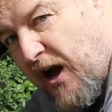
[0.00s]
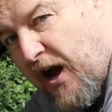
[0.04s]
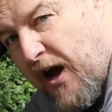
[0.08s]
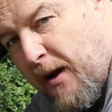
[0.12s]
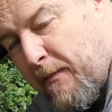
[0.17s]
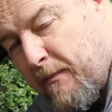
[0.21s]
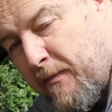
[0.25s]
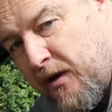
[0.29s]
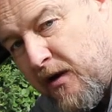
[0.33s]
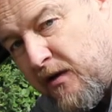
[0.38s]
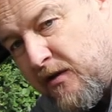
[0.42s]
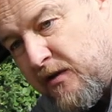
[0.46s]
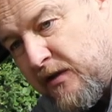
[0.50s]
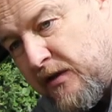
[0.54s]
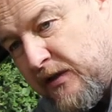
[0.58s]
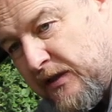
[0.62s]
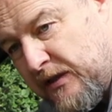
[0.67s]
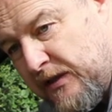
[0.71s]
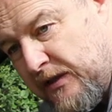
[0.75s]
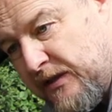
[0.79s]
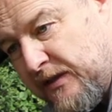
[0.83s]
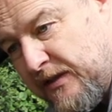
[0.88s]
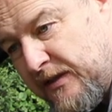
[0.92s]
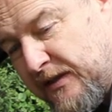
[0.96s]
arm.
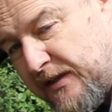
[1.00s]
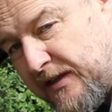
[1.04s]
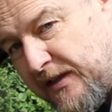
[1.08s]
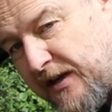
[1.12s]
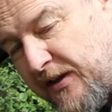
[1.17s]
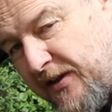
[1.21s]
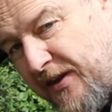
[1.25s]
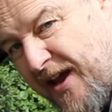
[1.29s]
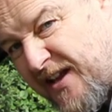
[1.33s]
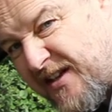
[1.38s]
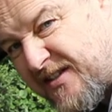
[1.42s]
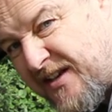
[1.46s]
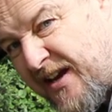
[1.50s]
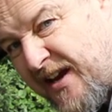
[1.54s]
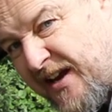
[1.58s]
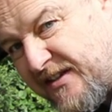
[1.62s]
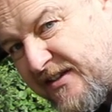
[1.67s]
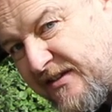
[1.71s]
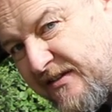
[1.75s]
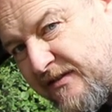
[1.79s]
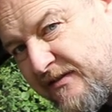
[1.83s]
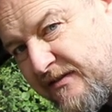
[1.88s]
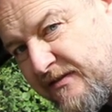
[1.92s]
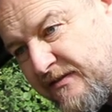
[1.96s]
And that's
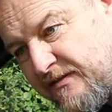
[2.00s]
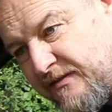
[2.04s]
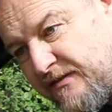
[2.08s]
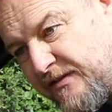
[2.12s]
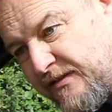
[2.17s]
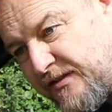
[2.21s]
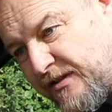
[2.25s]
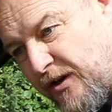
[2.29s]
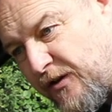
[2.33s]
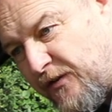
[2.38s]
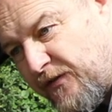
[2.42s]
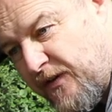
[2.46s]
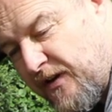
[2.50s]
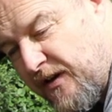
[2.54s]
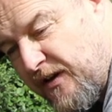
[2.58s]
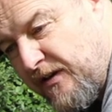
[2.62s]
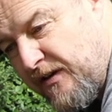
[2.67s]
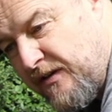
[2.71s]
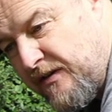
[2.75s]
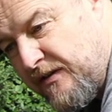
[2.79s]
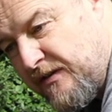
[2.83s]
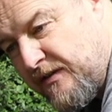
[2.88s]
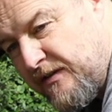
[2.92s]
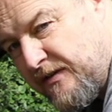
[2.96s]
it so
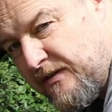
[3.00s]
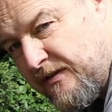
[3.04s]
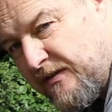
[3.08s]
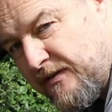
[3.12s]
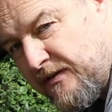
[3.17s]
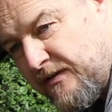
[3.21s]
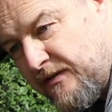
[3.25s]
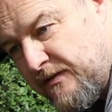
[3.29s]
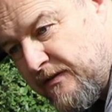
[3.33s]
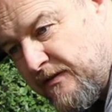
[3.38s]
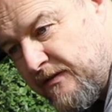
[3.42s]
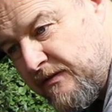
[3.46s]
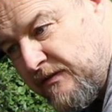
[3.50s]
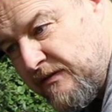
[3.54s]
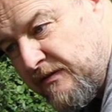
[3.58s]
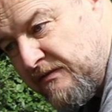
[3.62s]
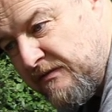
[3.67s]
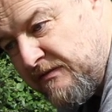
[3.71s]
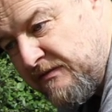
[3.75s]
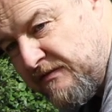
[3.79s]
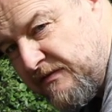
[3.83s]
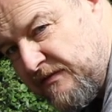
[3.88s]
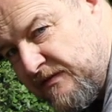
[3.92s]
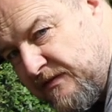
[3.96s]
far.
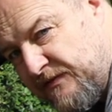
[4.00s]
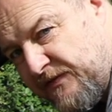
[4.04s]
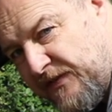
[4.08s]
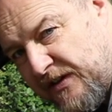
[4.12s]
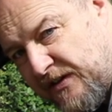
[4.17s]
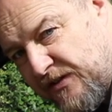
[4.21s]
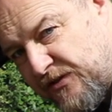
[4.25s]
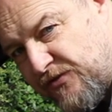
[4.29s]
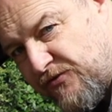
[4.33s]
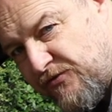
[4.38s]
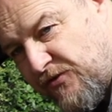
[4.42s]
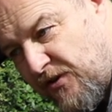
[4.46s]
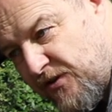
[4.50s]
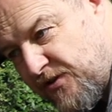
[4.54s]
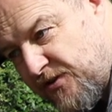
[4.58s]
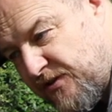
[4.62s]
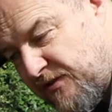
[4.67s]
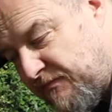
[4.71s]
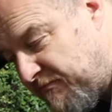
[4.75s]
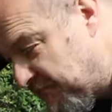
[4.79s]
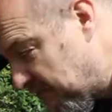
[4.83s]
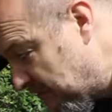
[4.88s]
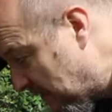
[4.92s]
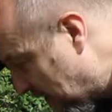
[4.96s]
Fingers crossed.